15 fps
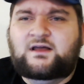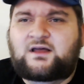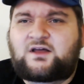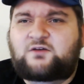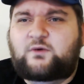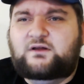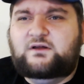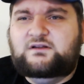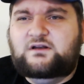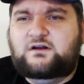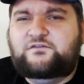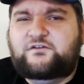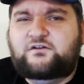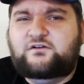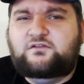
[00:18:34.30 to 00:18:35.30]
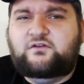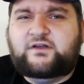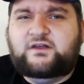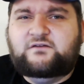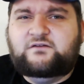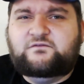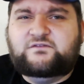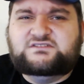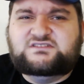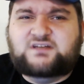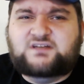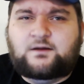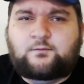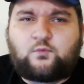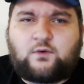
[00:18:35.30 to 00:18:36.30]
But, if you're looking for
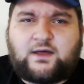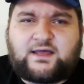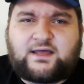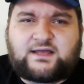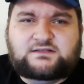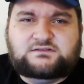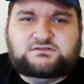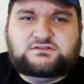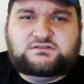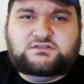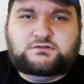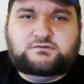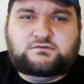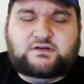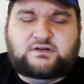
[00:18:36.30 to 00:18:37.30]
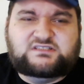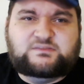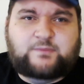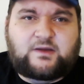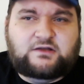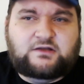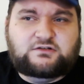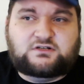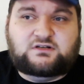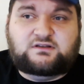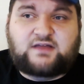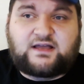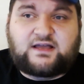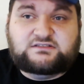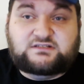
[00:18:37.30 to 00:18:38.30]
some way to expand your
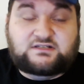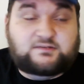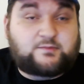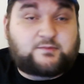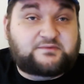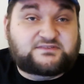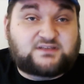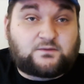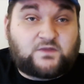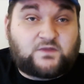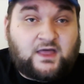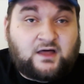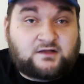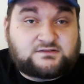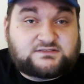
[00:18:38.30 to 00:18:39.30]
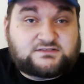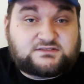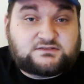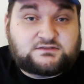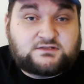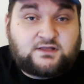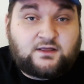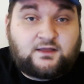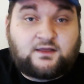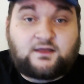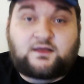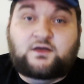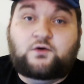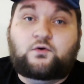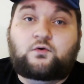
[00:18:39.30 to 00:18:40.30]
collection into maybe something else,
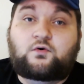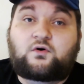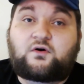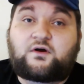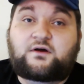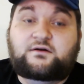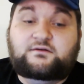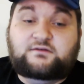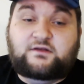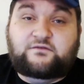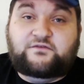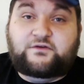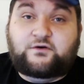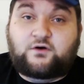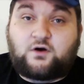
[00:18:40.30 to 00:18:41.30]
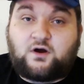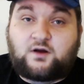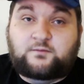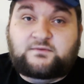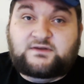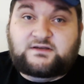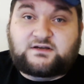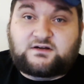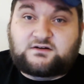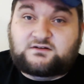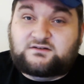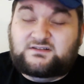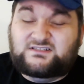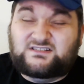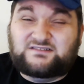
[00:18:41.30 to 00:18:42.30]
or if your army
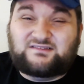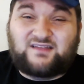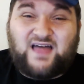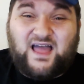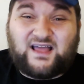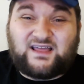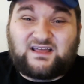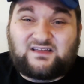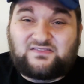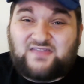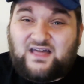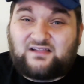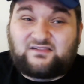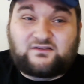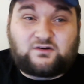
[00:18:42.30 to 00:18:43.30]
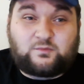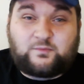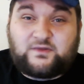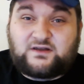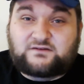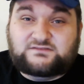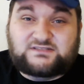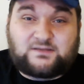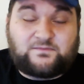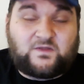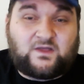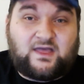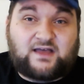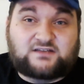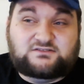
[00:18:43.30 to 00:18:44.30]
currently is just lacking that little bit of
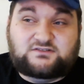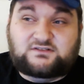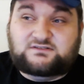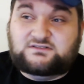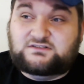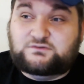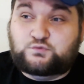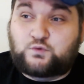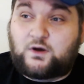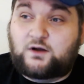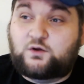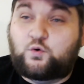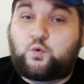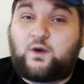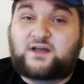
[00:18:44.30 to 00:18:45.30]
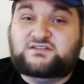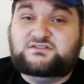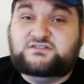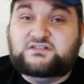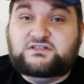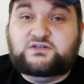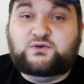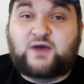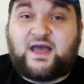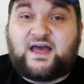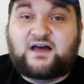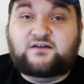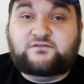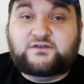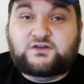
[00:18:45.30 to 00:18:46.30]
something extra to a question you
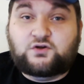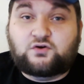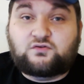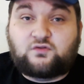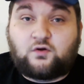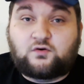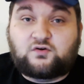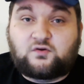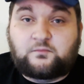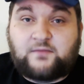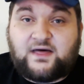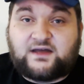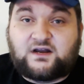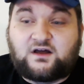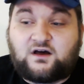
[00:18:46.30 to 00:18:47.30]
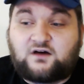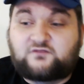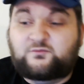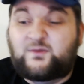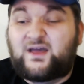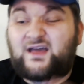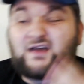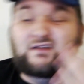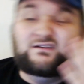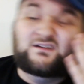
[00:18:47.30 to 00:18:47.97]
have in your local meta of, man,